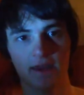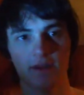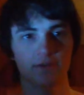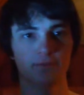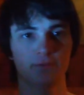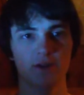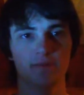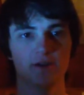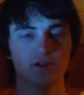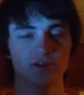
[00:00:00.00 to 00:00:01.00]
It's pretty
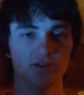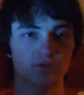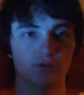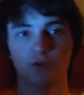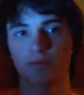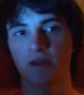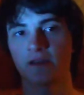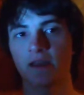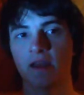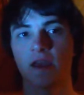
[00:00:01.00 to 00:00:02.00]
much just you
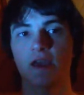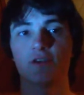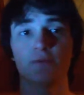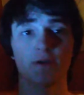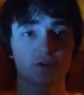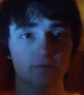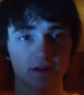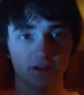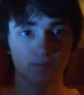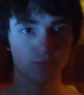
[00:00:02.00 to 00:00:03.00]
spend as much
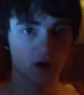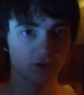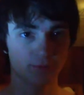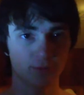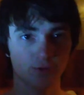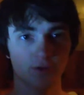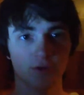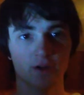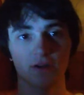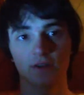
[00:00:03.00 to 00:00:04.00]
money as possible
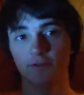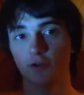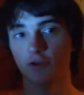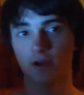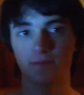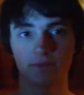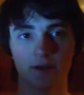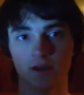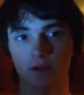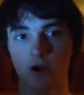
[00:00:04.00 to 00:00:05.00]
and look up
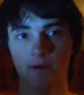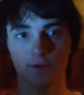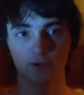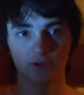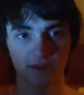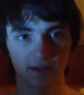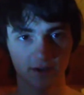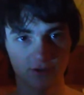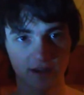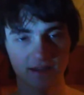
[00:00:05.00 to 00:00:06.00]
combos on the
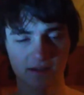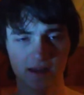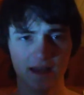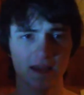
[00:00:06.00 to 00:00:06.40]
internet.